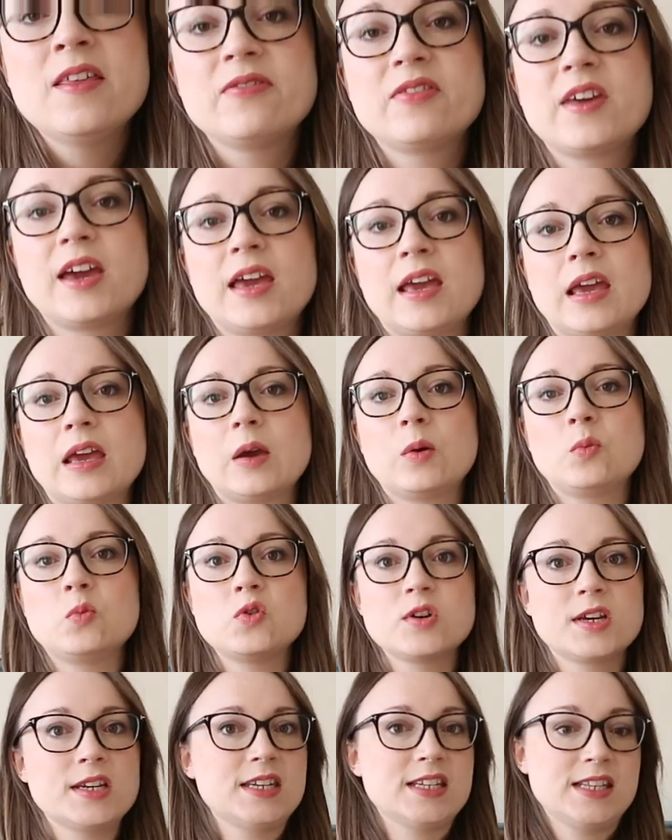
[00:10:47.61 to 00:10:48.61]
They're
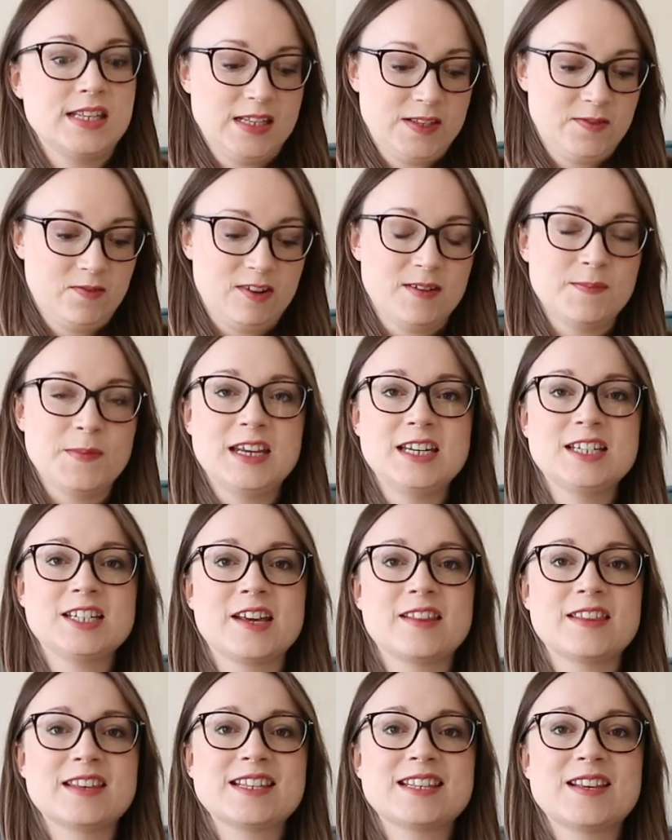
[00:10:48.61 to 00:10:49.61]
walking distance from each
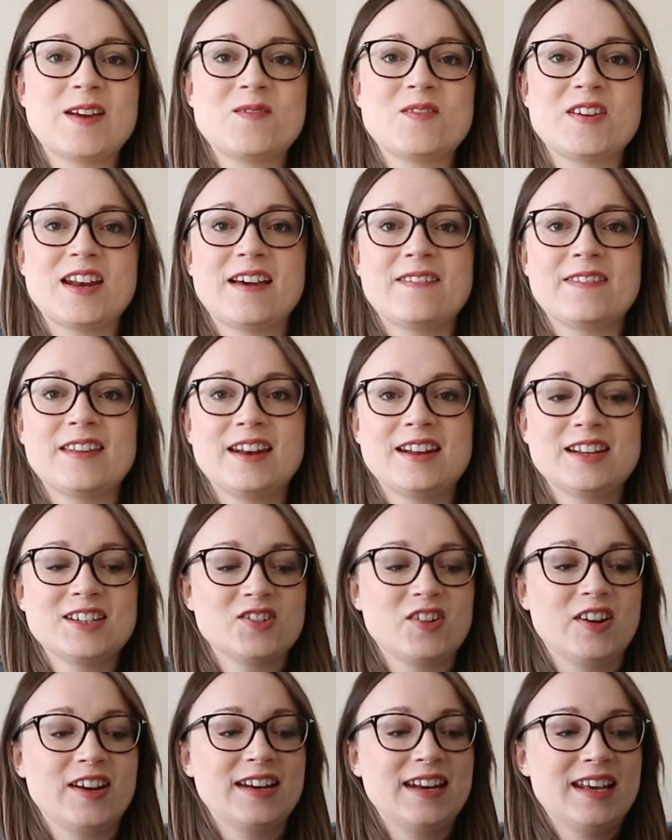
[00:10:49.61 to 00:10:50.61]
other, so every now and then I
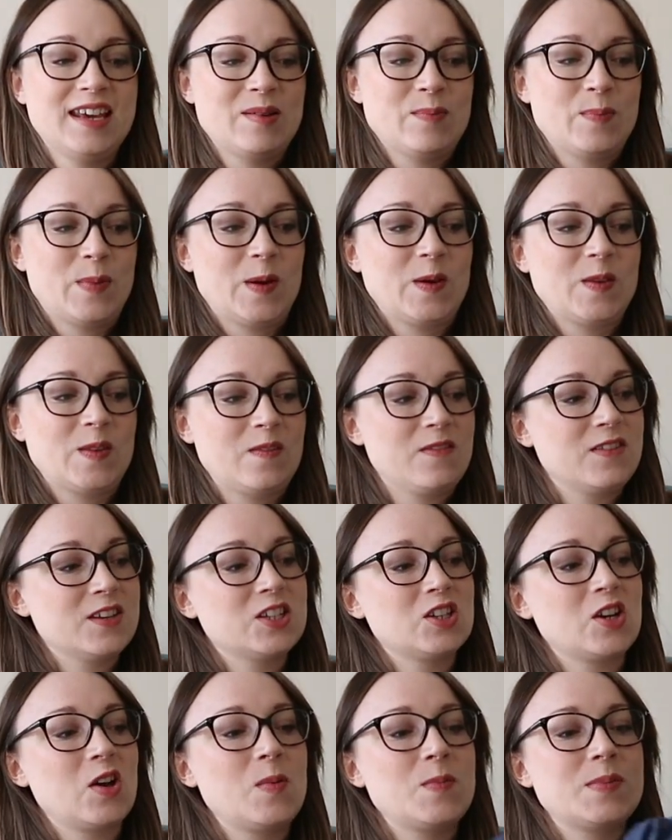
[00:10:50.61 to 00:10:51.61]
try and hit both of the
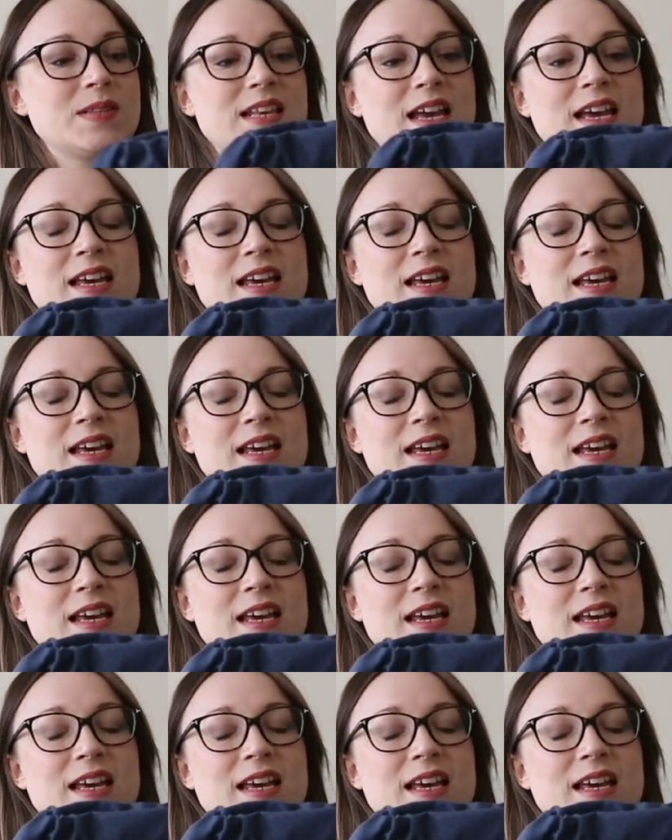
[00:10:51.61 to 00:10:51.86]
shops.